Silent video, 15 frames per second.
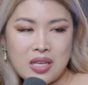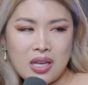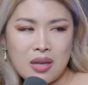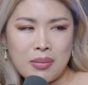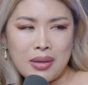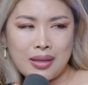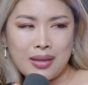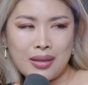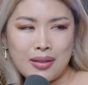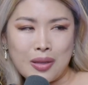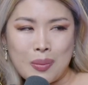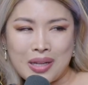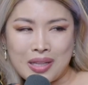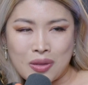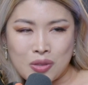I'm like,
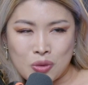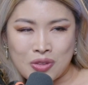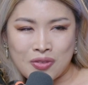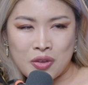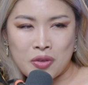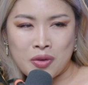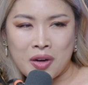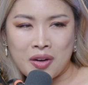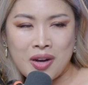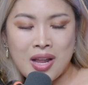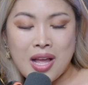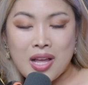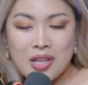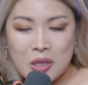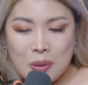nobody knows who the fuck you are.
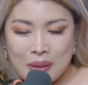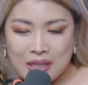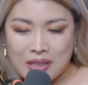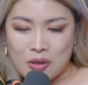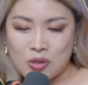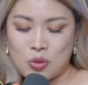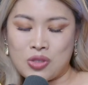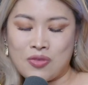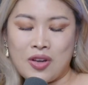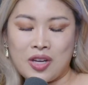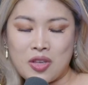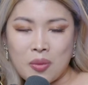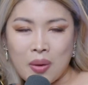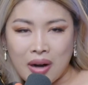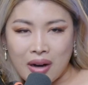Nobody knows who the fuck
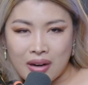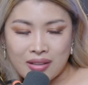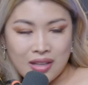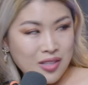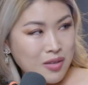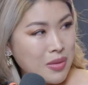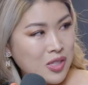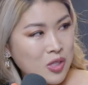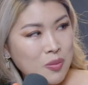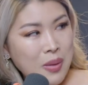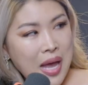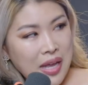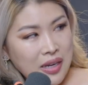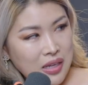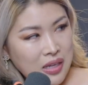you are. Nothing makes you
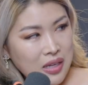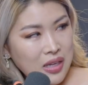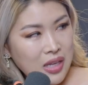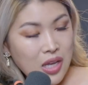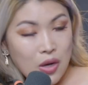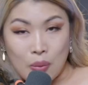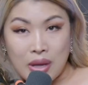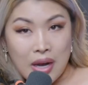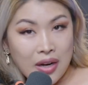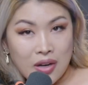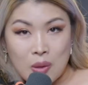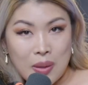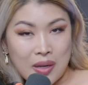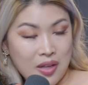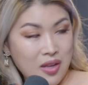bad. We are
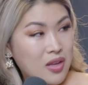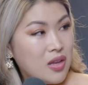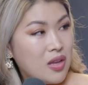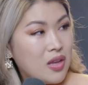nobody.